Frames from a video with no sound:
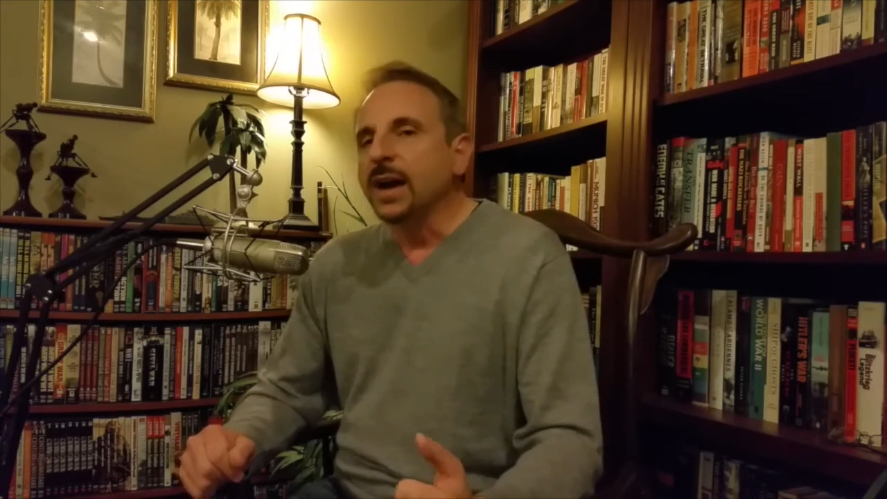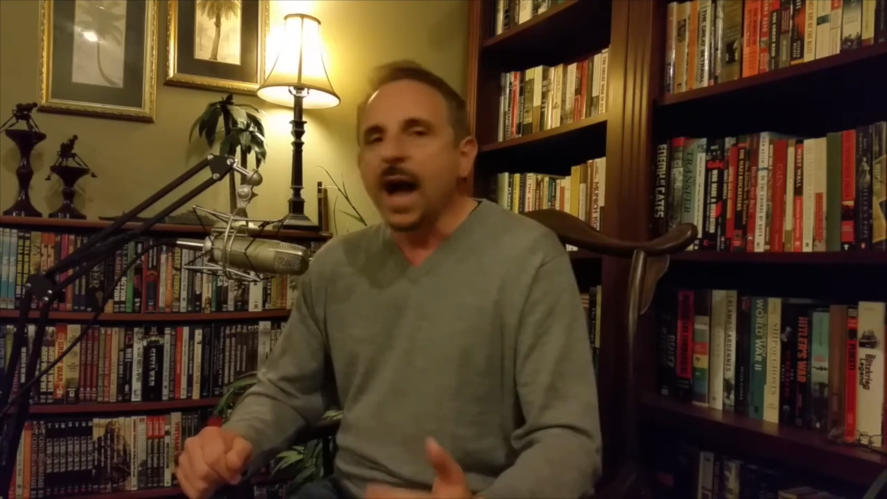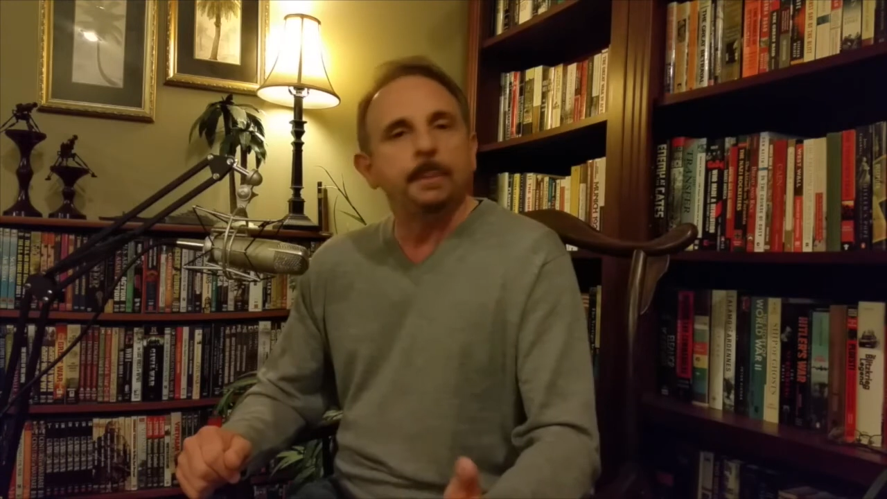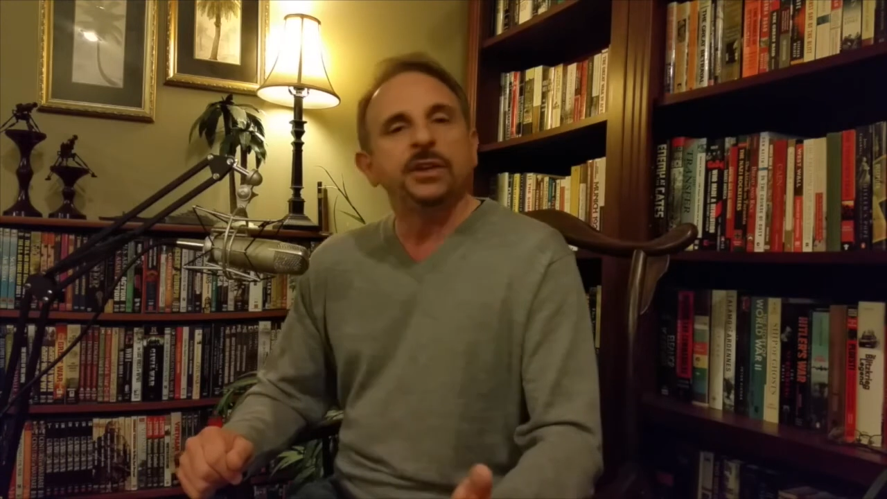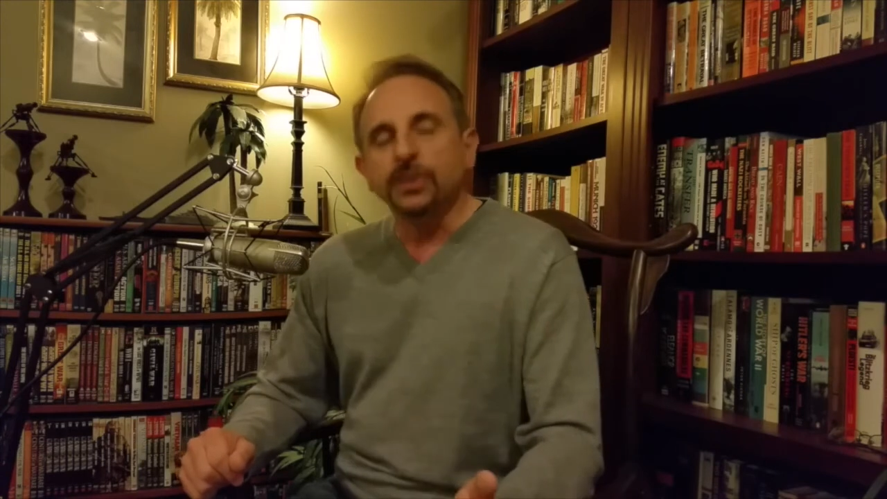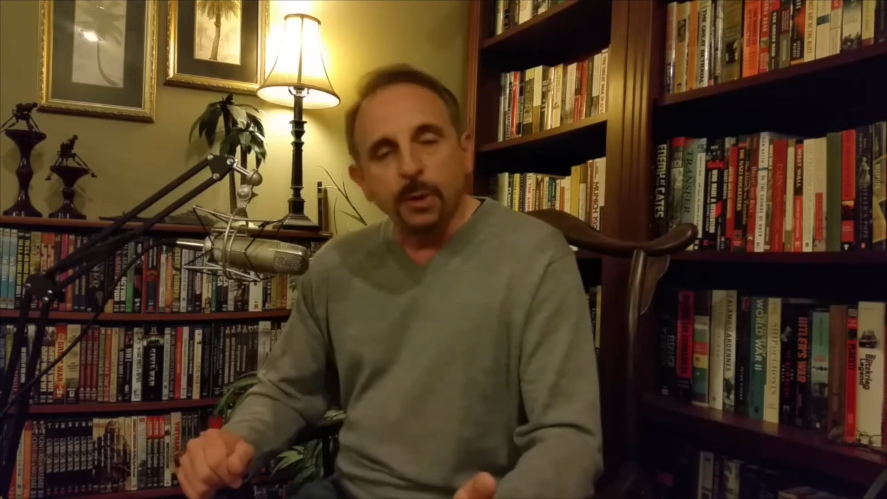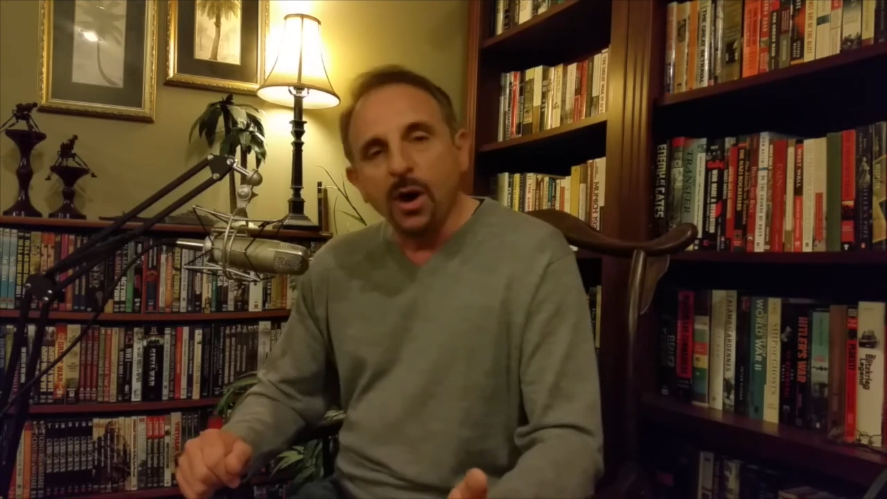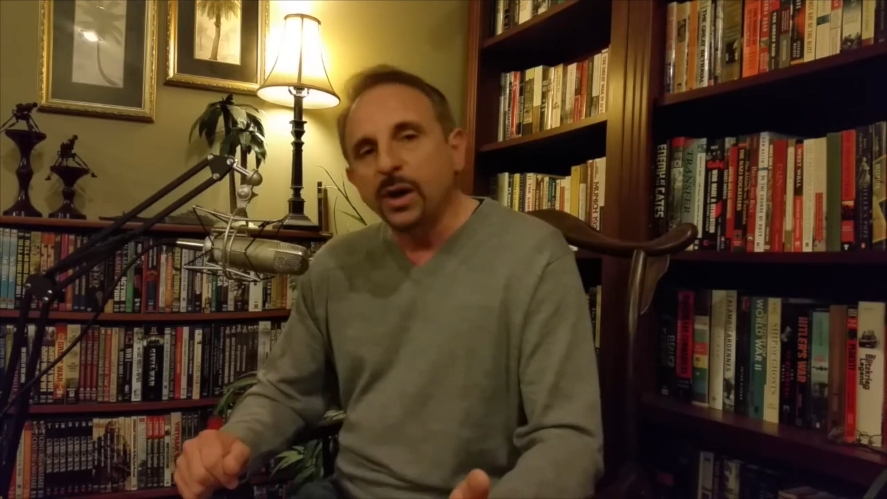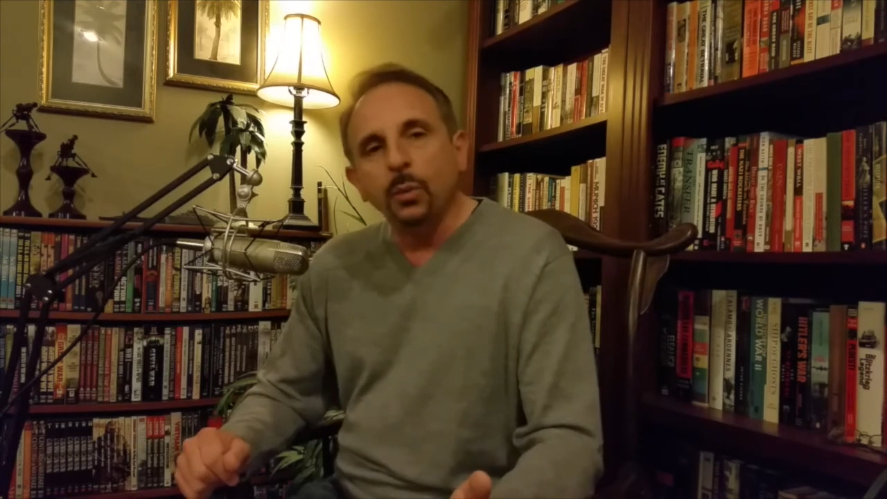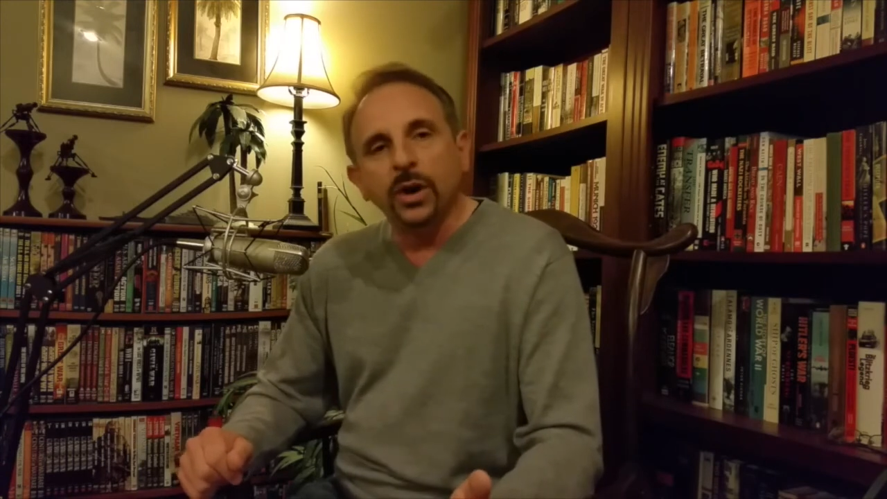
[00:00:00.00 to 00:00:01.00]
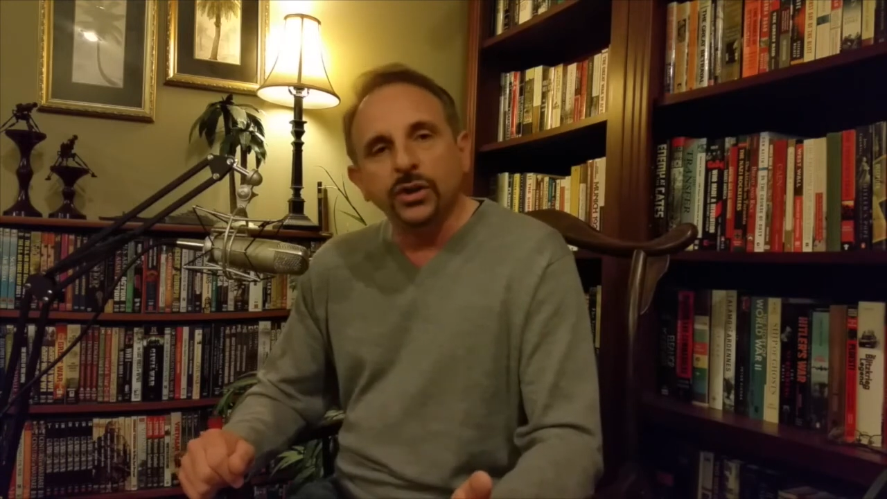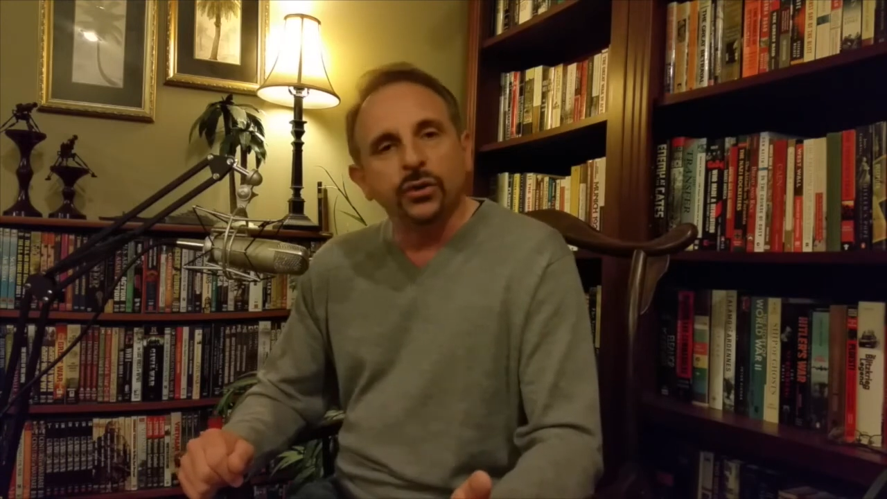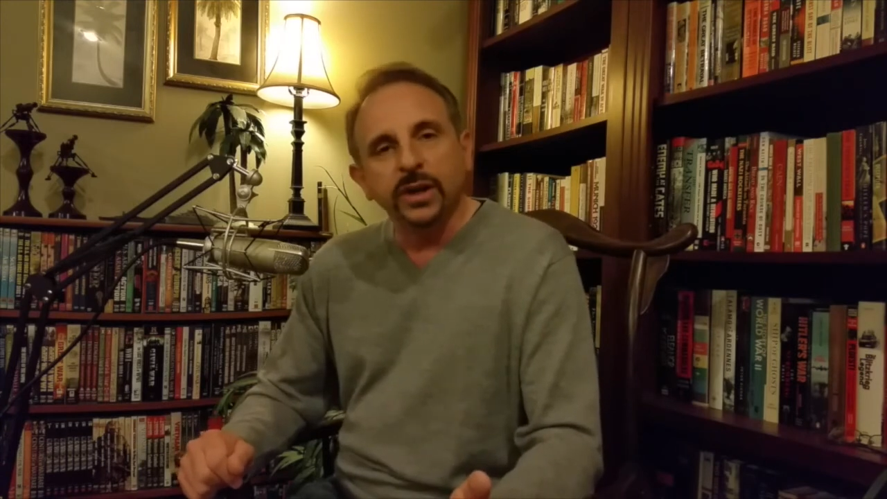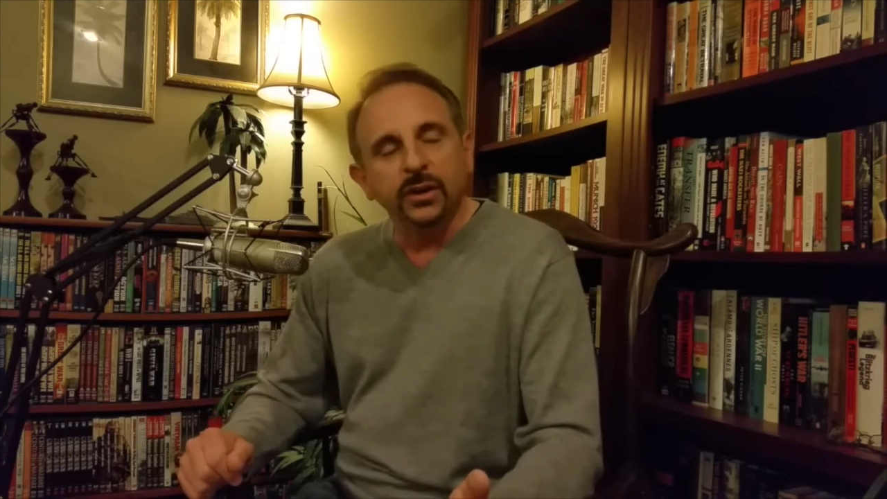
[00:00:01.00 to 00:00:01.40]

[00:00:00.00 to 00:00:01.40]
comment upon what you're